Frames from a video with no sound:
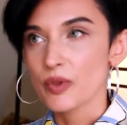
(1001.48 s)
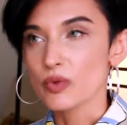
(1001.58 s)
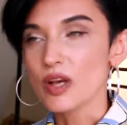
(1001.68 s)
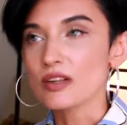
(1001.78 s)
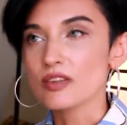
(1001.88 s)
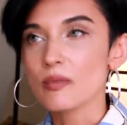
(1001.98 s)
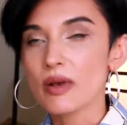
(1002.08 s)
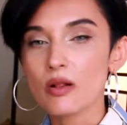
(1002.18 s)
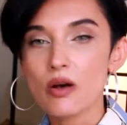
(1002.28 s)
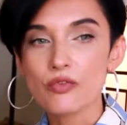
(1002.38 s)
with 100
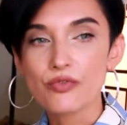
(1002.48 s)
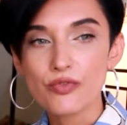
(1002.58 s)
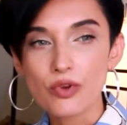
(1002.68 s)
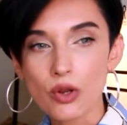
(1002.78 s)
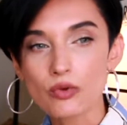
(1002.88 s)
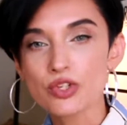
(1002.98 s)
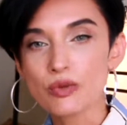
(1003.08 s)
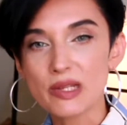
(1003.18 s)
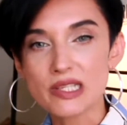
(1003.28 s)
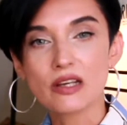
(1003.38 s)
ml of
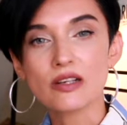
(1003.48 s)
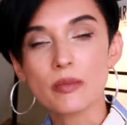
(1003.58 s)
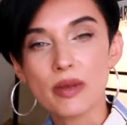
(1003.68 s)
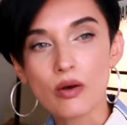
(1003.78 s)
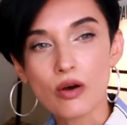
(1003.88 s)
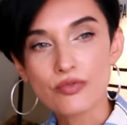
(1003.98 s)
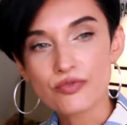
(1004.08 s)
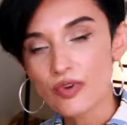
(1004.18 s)
lotion plus 100 ml of